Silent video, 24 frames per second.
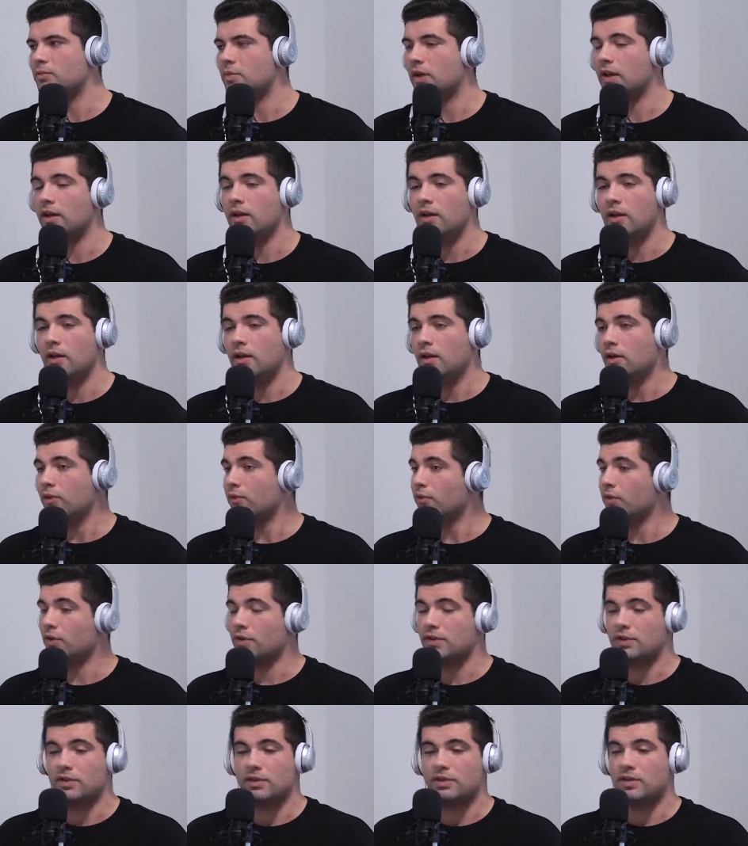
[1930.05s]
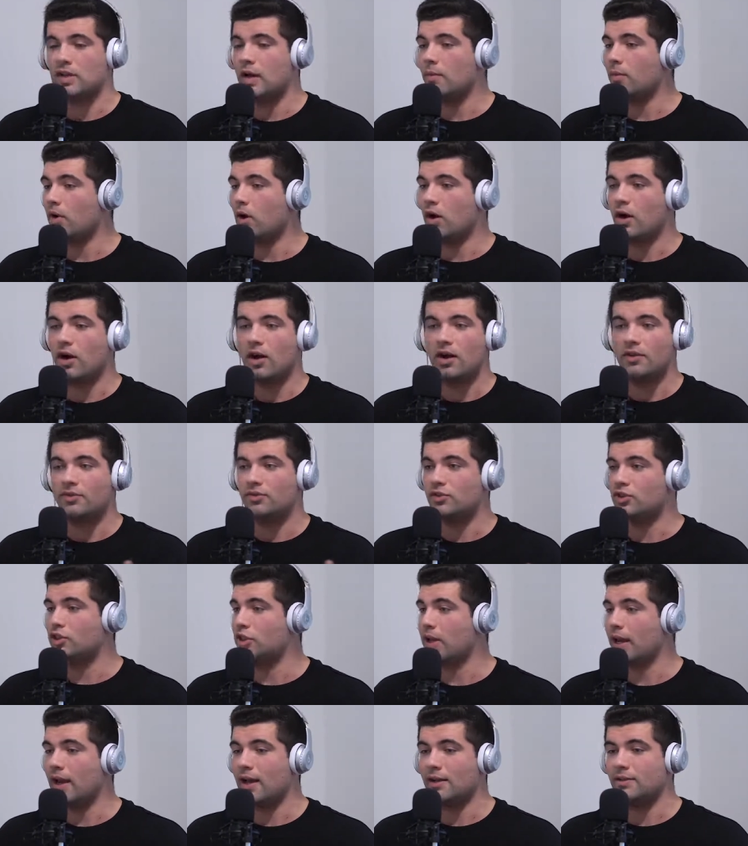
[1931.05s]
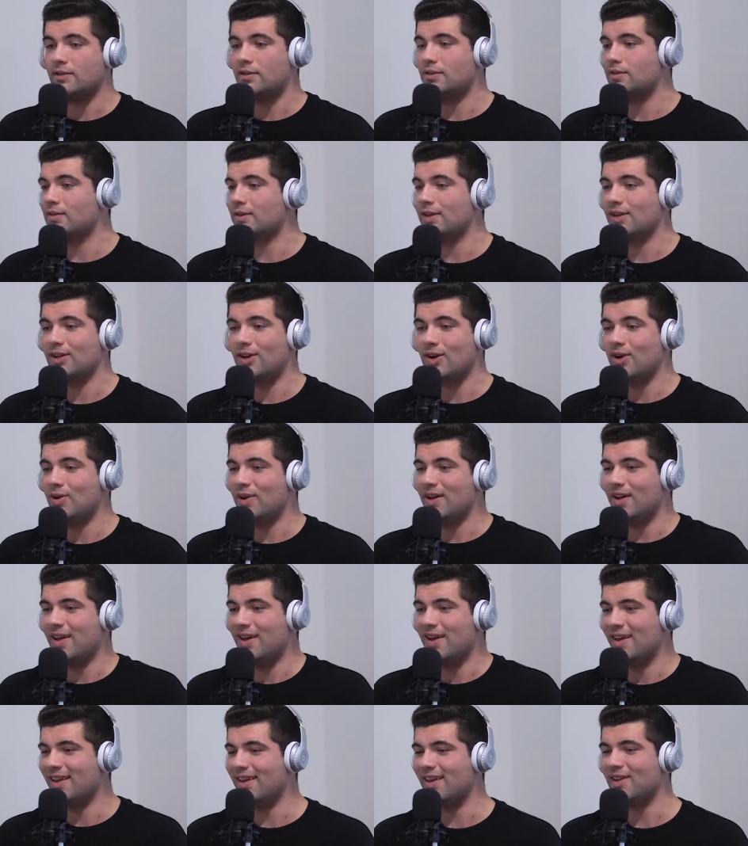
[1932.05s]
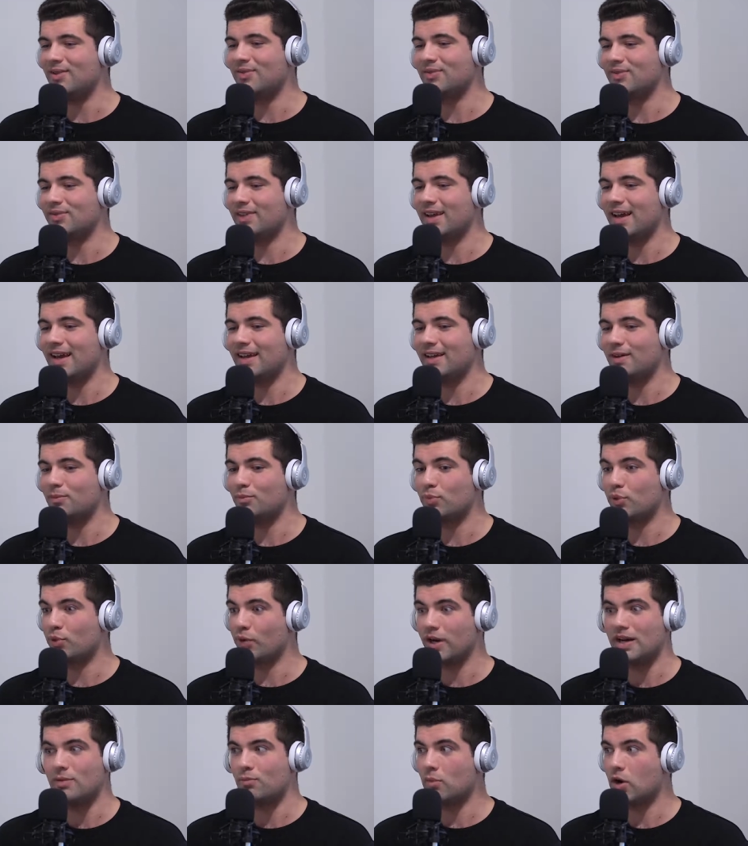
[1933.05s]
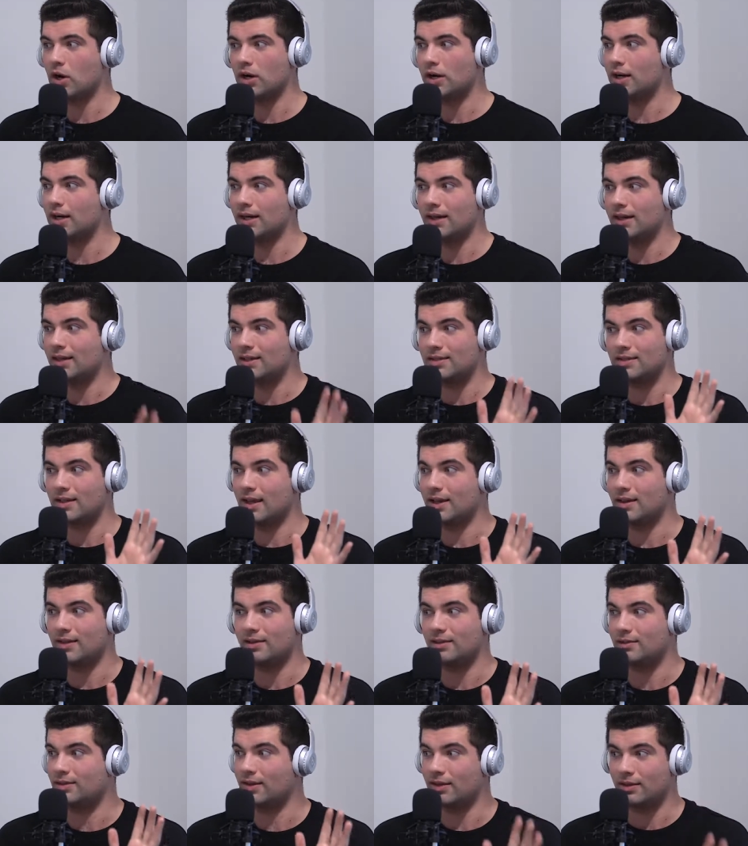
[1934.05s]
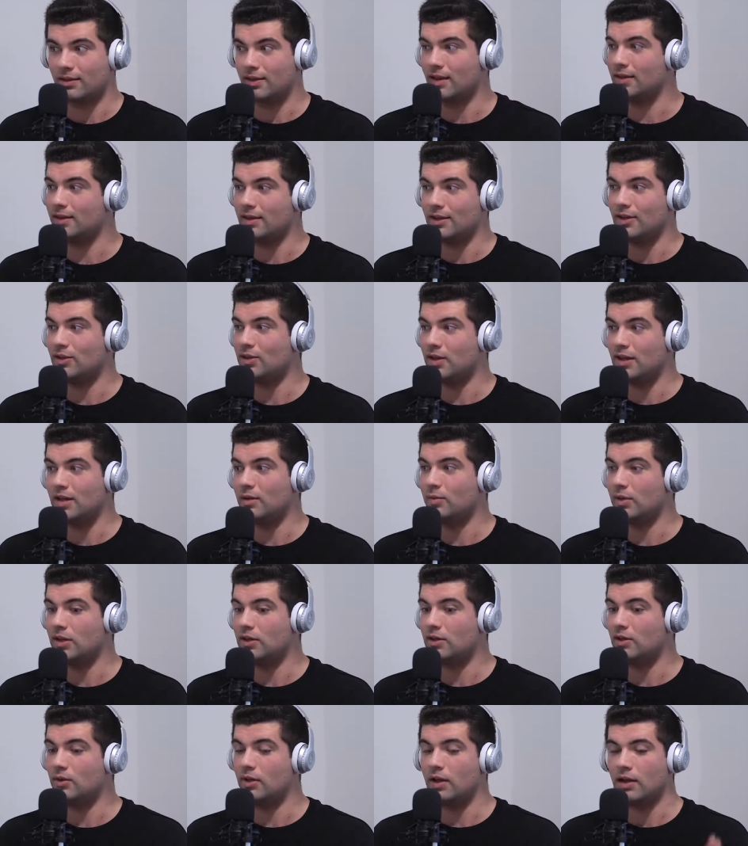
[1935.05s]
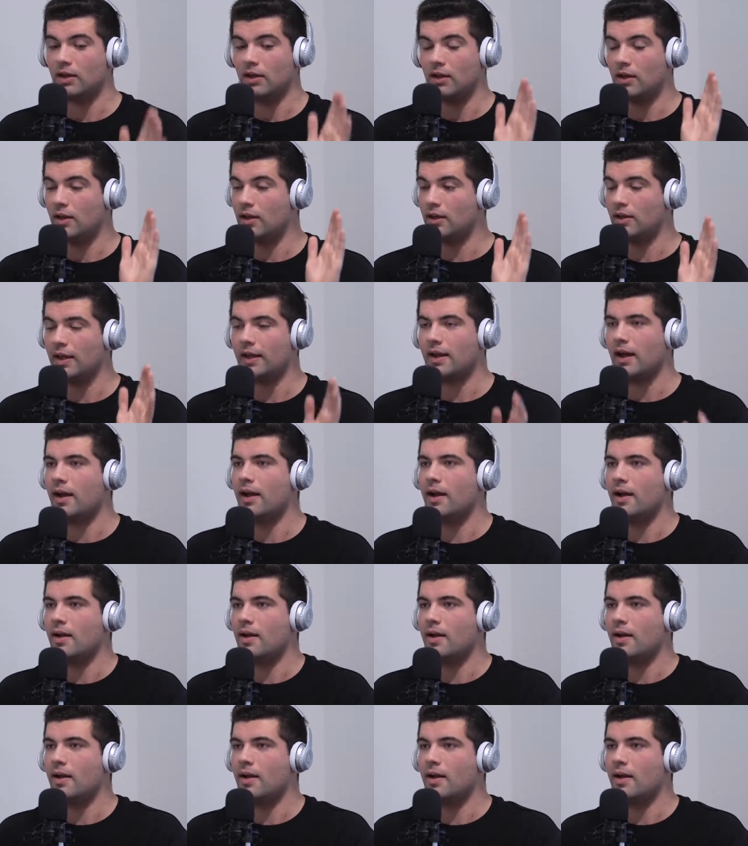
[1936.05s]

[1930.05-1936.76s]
But for some off chance, you know, if like print marketing is like the thing that you need to be doing, like